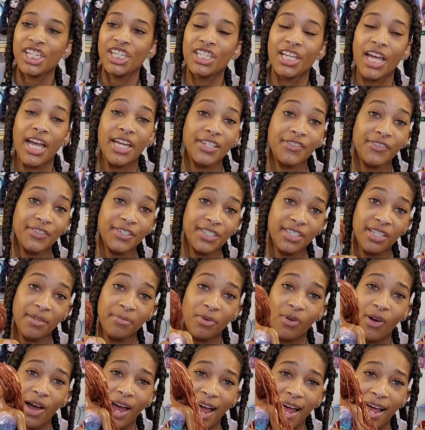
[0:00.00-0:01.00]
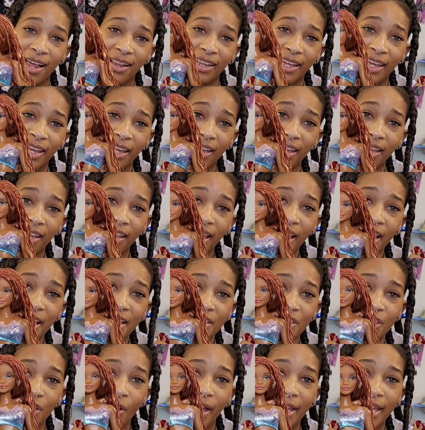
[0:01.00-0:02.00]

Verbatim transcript: does resemble Halle. So I